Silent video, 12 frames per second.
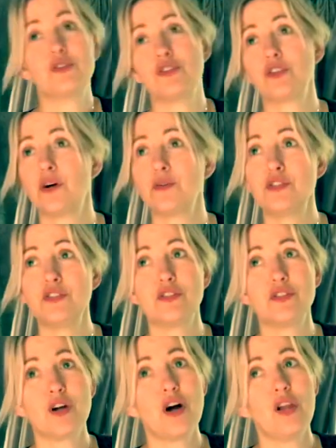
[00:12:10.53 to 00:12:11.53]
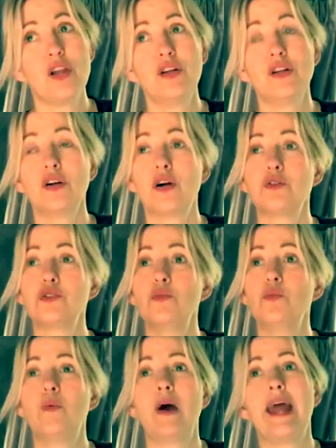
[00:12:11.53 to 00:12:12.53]
just go to Scotland, go to
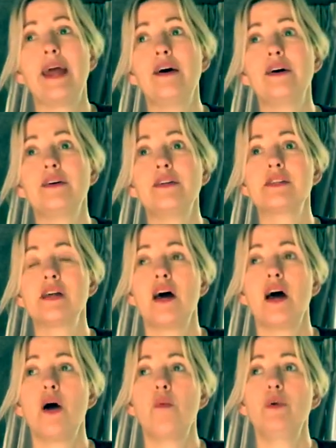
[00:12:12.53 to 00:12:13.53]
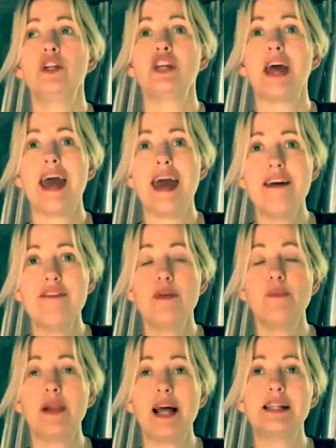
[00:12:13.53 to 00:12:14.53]
Wales, and whichever
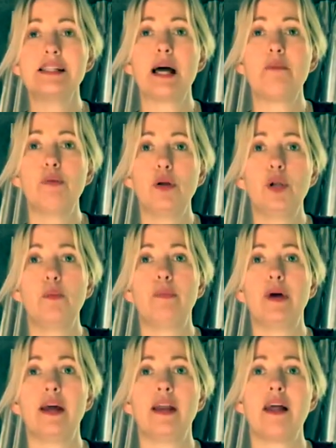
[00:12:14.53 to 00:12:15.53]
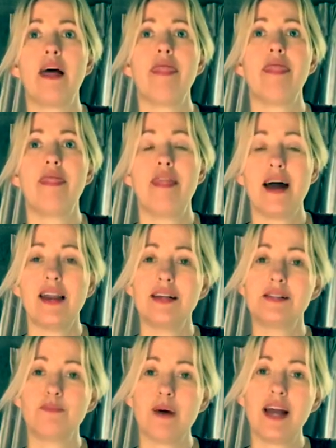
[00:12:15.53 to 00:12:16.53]
place I pull up in, that
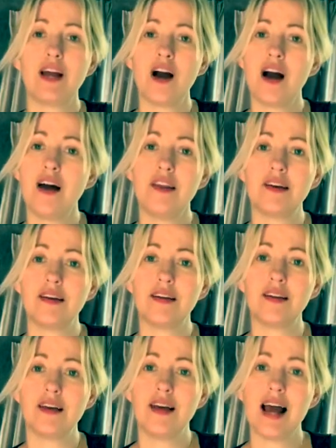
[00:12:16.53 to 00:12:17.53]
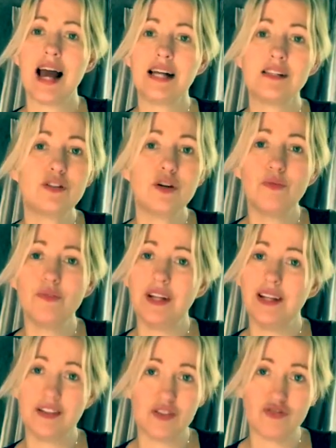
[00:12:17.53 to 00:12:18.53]
is my garden. I don't
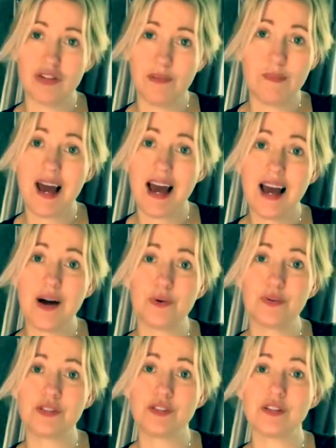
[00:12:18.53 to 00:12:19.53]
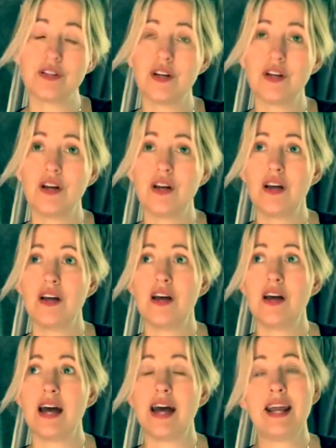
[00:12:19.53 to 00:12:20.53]
need the dream house.
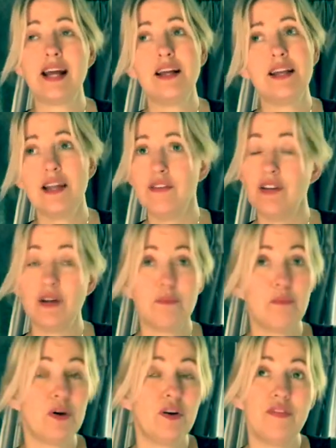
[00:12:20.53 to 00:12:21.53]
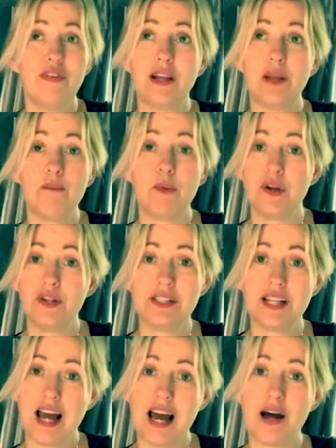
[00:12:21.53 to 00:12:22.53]
And I can live in a perfectly
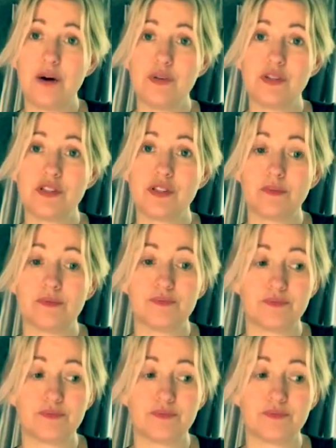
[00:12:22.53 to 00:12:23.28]
modest house